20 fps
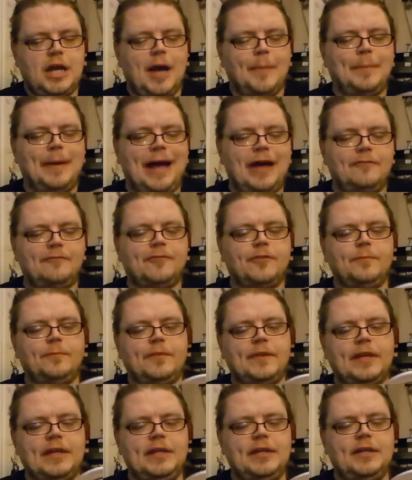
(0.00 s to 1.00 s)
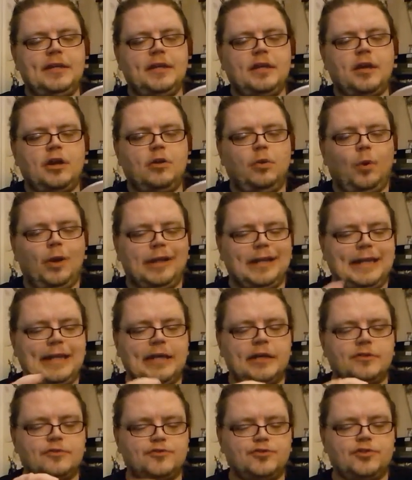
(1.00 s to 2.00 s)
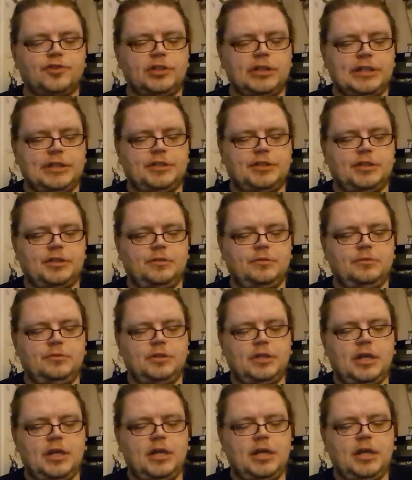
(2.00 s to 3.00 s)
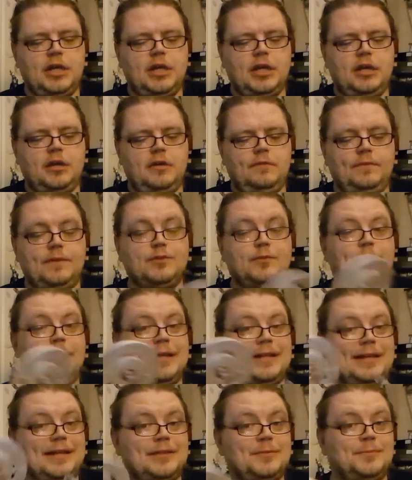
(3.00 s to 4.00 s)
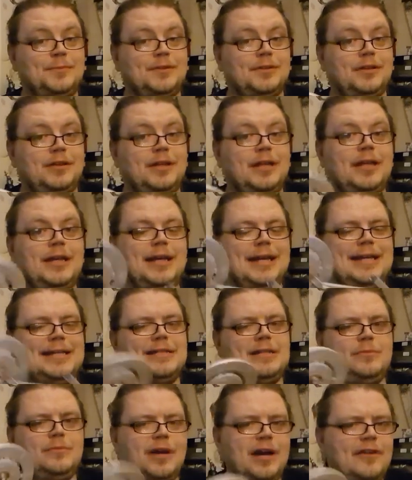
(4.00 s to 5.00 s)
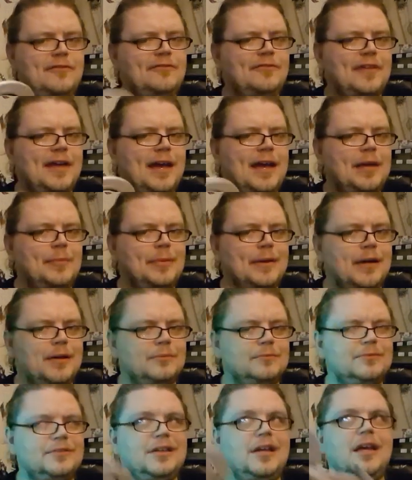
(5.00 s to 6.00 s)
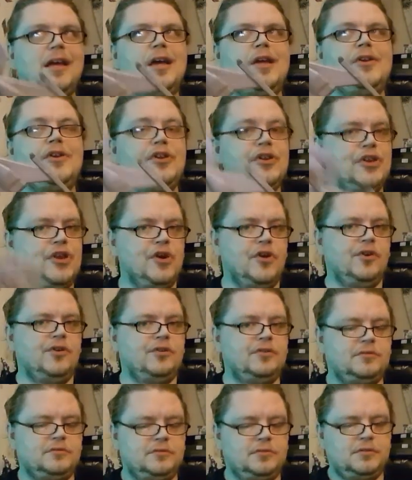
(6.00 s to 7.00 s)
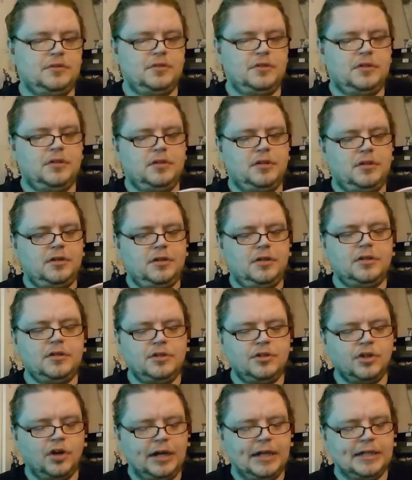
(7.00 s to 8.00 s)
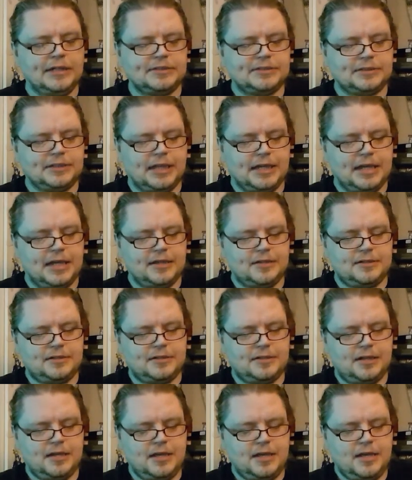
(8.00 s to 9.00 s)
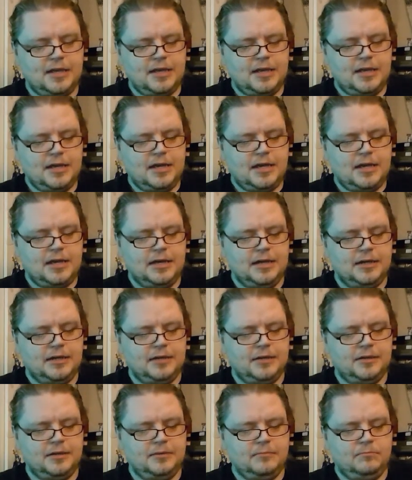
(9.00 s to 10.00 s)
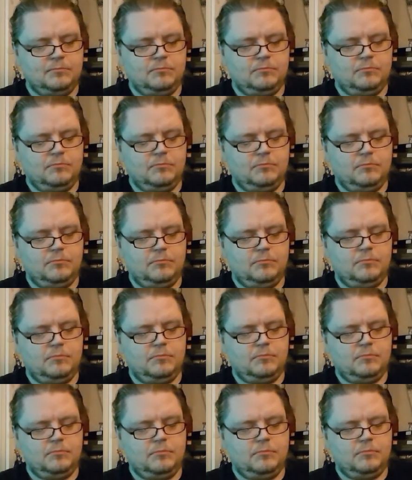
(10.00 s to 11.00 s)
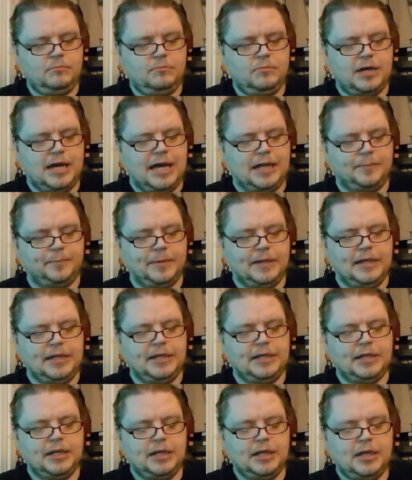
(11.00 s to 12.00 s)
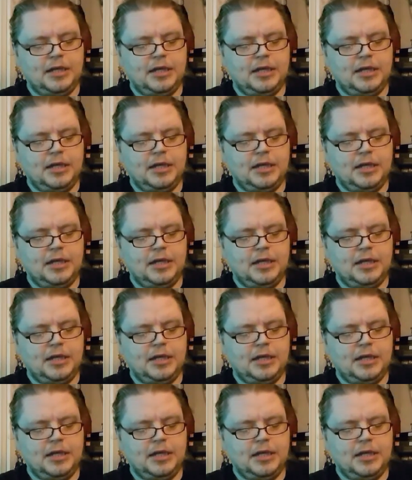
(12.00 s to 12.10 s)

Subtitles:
apart from the quality control issues, this would be a nice model. Is it worth £30? No, not in the slightest. I'd be